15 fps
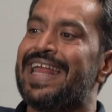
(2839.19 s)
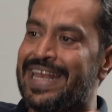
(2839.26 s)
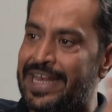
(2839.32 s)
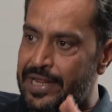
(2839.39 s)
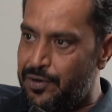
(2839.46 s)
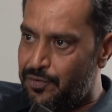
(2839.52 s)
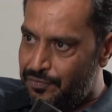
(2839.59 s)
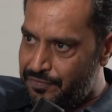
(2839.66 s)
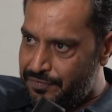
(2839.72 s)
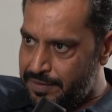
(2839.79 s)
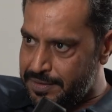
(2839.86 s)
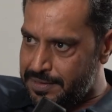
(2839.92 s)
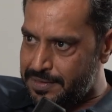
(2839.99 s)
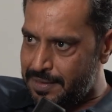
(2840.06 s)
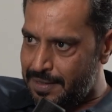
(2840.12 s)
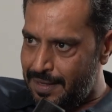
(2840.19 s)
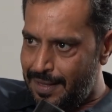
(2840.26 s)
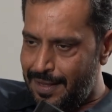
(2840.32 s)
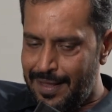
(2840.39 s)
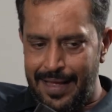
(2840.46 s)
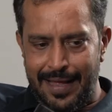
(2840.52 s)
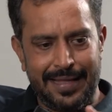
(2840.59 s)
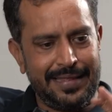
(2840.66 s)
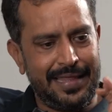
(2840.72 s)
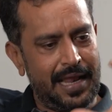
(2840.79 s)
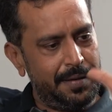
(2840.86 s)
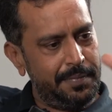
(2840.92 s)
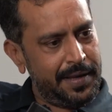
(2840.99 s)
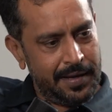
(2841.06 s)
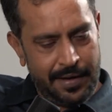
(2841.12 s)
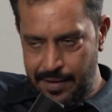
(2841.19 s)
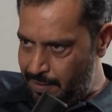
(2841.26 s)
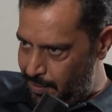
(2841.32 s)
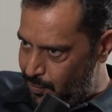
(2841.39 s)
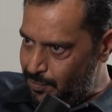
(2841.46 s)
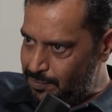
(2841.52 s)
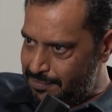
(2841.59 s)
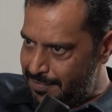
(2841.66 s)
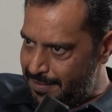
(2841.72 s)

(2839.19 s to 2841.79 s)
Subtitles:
Indigo first, there'll be an Indigo,